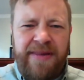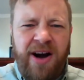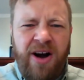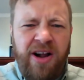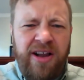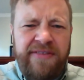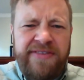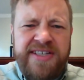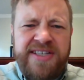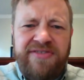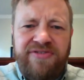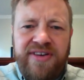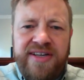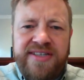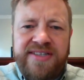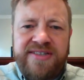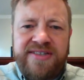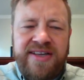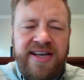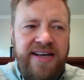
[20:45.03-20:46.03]
All of his
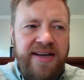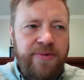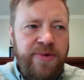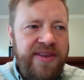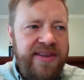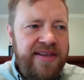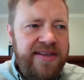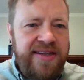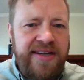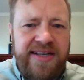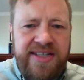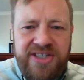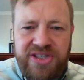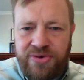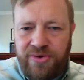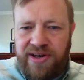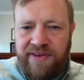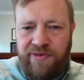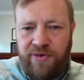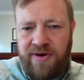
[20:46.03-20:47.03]
friends within the next
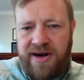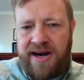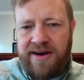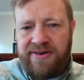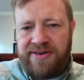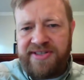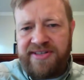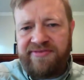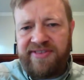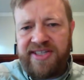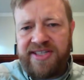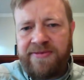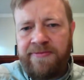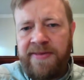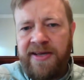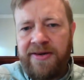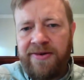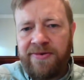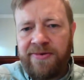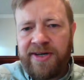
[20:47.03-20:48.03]
24 hours of this
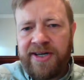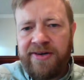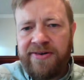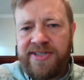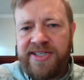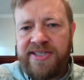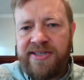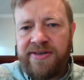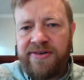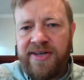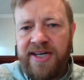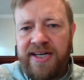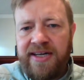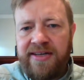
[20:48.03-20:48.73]
meal were going to